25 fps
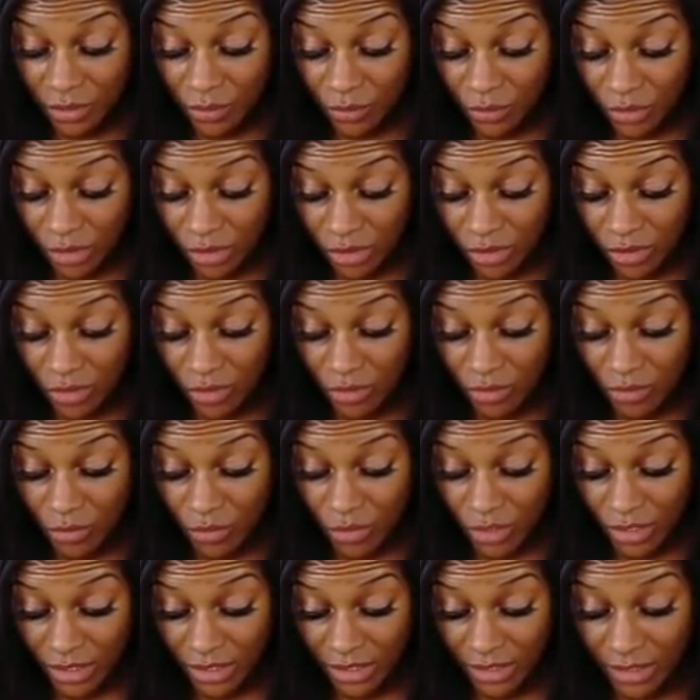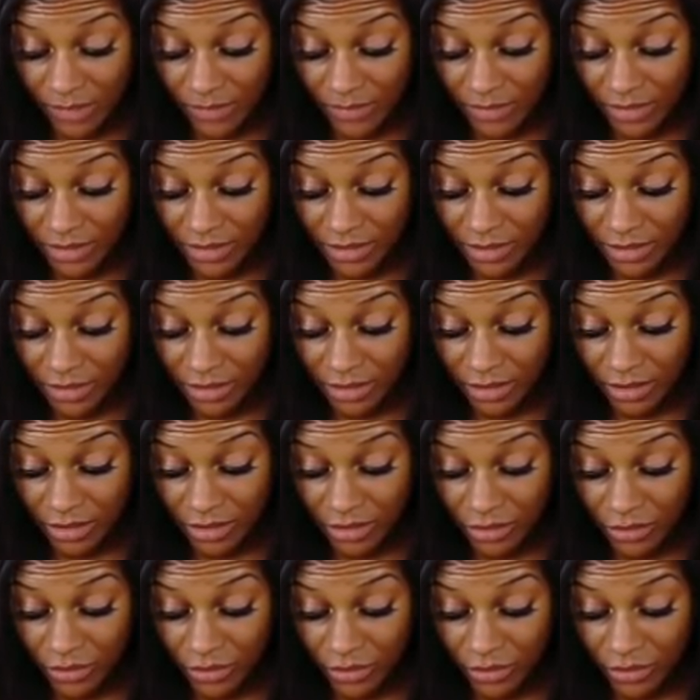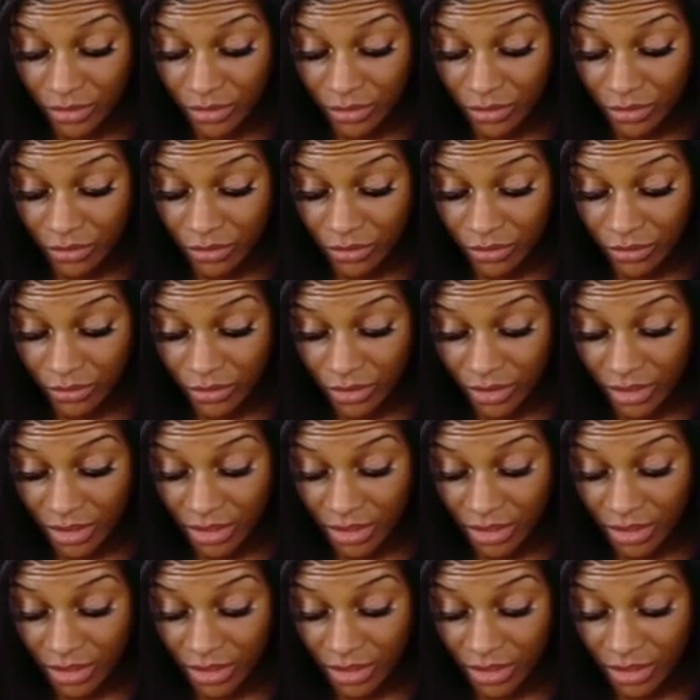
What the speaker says: we're going to go more in depth into a North Node